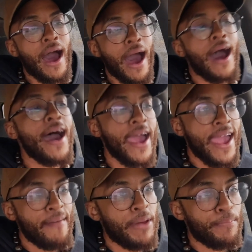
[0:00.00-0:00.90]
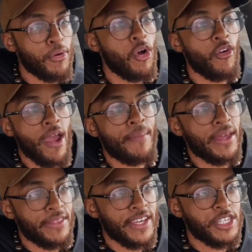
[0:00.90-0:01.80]
I have been
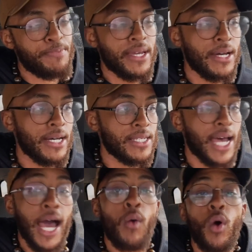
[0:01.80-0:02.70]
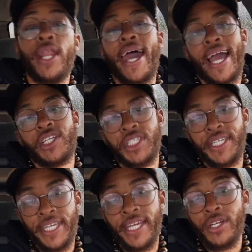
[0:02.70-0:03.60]
programming this because I want to
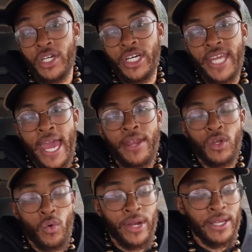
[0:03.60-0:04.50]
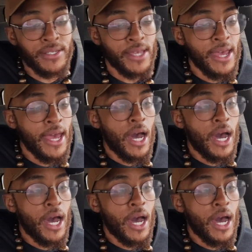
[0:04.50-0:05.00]
actually get good at Nordics.